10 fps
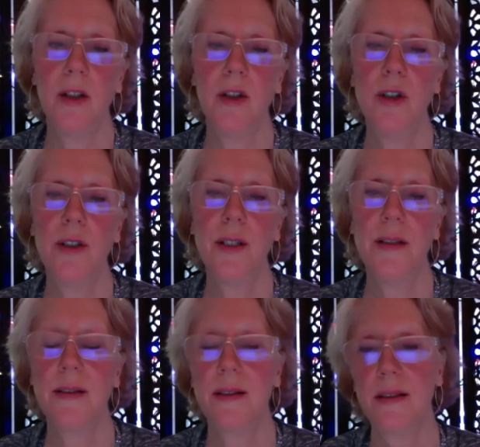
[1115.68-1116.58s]

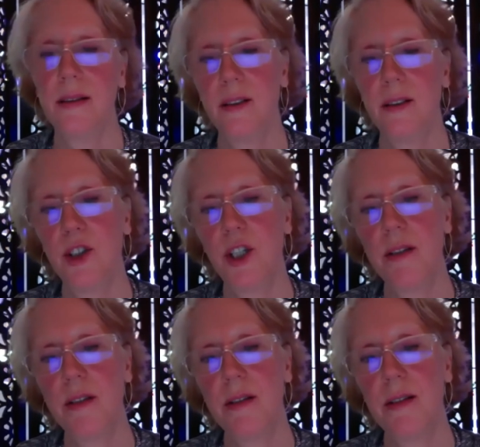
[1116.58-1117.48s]
goodness,
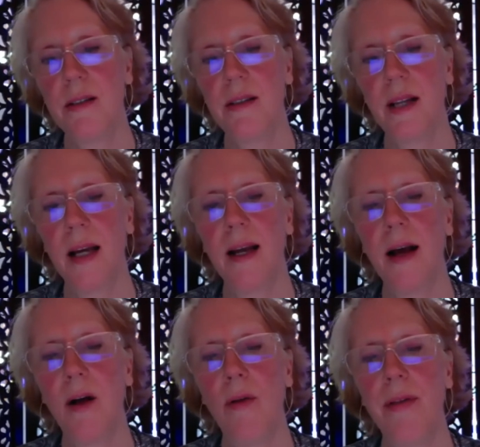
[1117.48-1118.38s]
justice, and
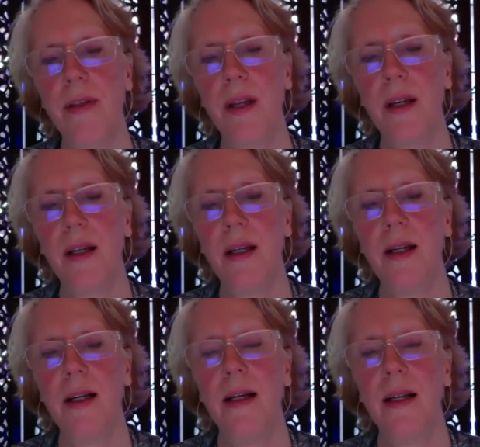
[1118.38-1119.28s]
health,
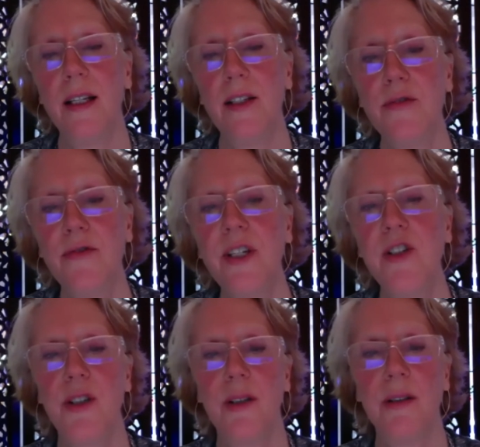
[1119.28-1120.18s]
his
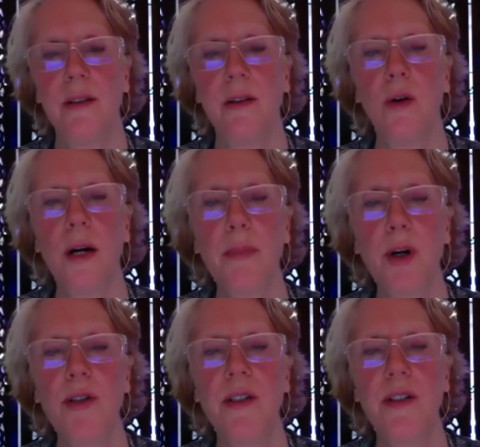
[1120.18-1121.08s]
vision, or a
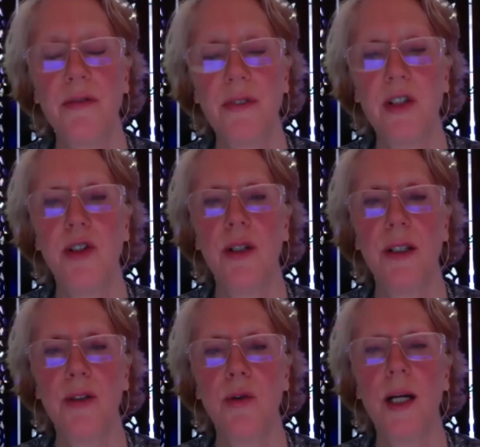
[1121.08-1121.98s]
person's vision,
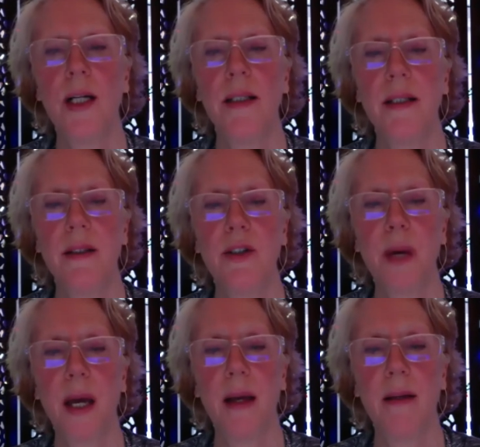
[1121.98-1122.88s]
is greatly
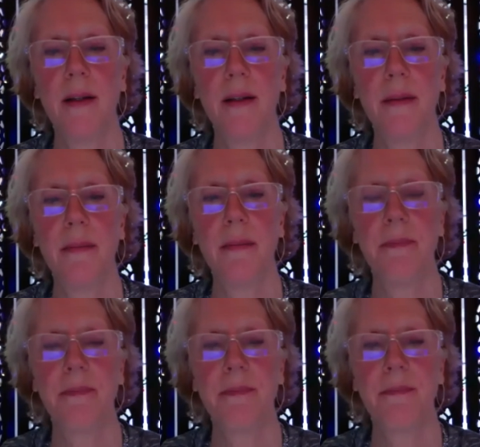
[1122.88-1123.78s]
expanded.
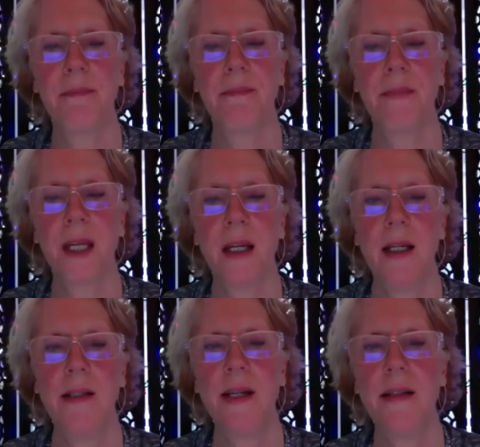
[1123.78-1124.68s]

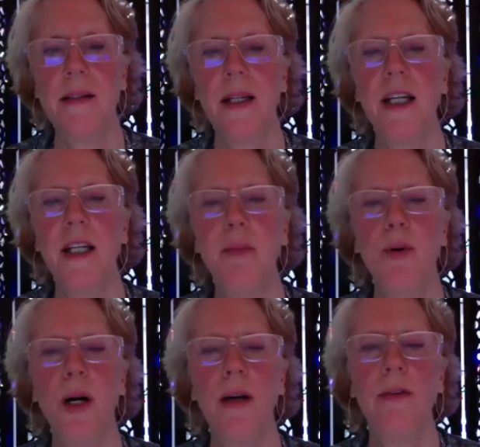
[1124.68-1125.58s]
He says that any
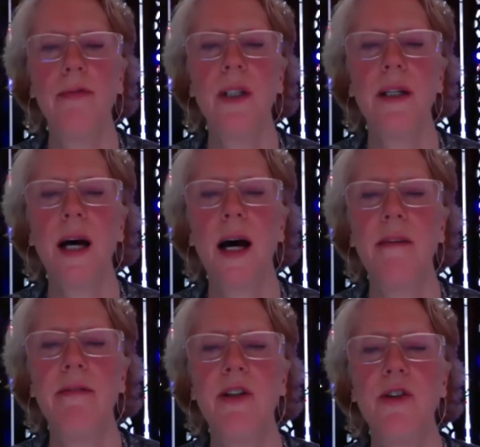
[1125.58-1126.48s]
prayerful and high
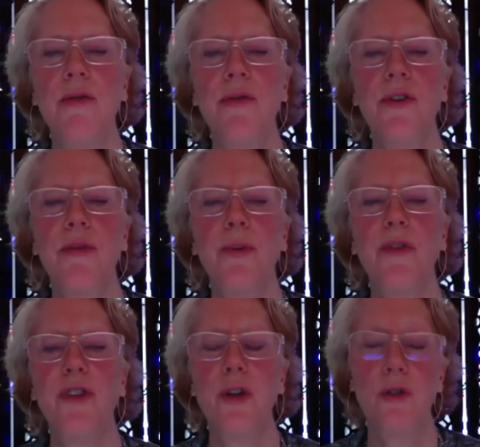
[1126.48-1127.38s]
vision for the
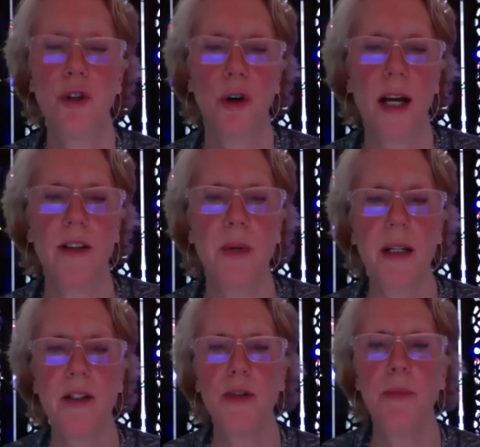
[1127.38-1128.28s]
future has been
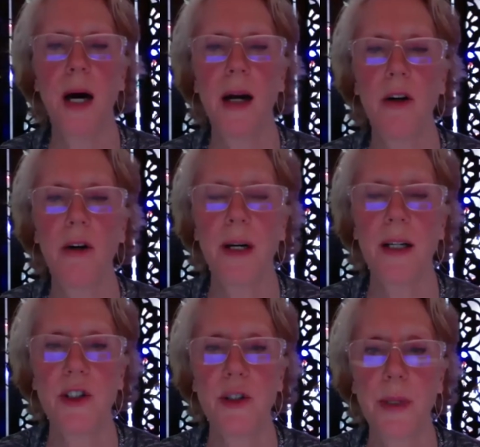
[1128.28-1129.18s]
inspired by
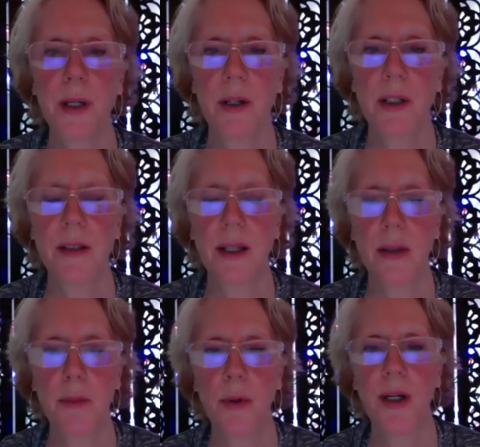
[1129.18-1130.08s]
spirit
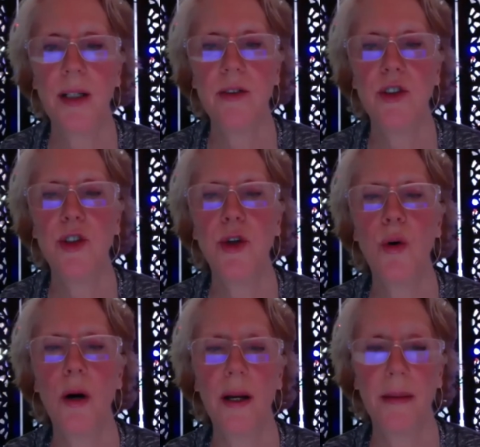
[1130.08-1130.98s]
and brings
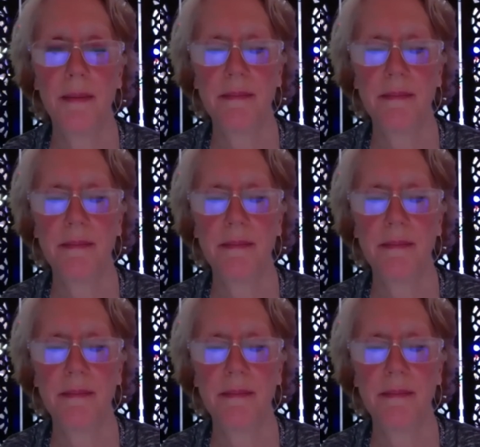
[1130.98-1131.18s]
joy.